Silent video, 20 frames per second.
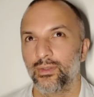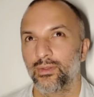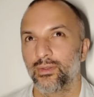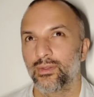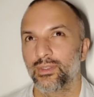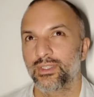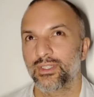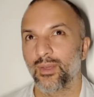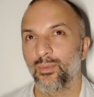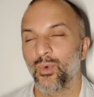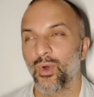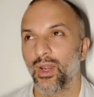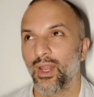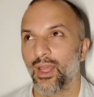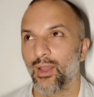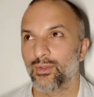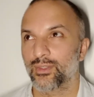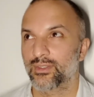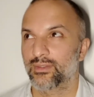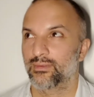Someone
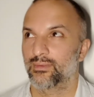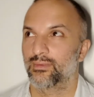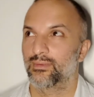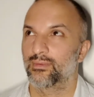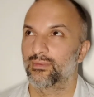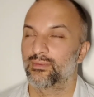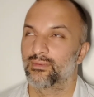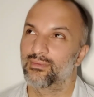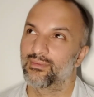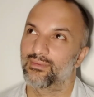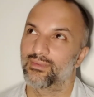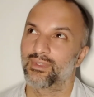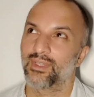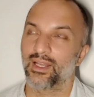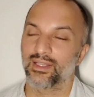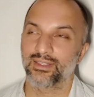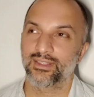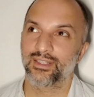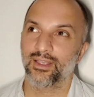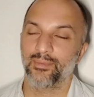else
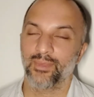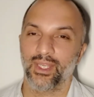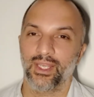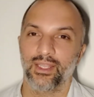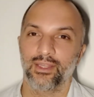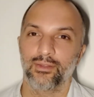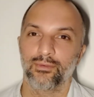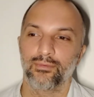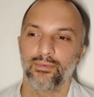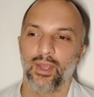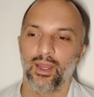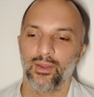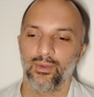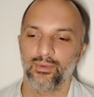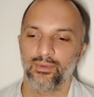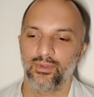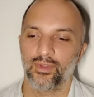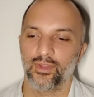does something in the road